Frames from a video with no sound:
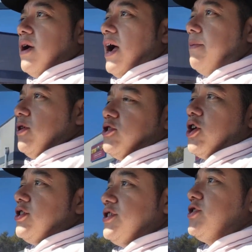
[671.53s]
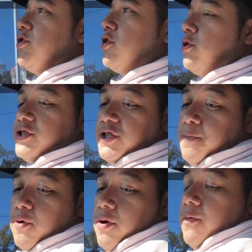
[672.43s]
I'm in New Jersey, so the
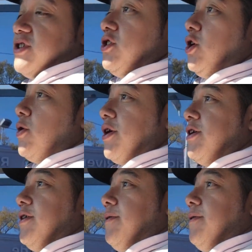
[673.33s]
closest port was New York.